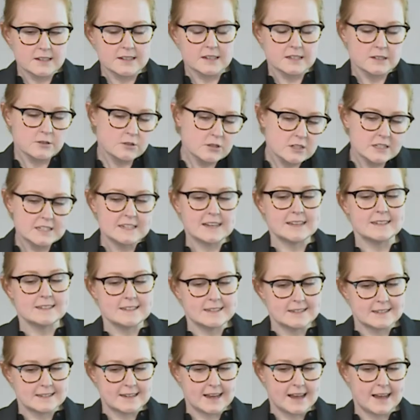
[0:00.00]
In order to
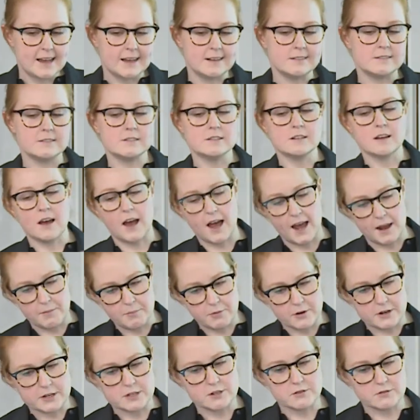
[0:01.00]
understand high
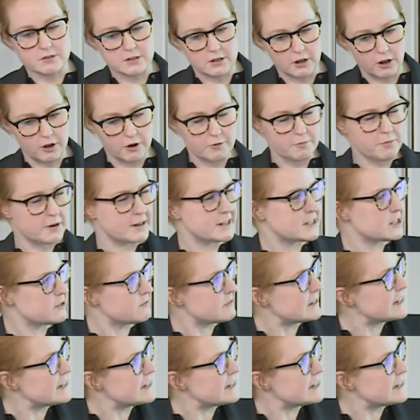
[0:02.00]
pressure and low pressure, we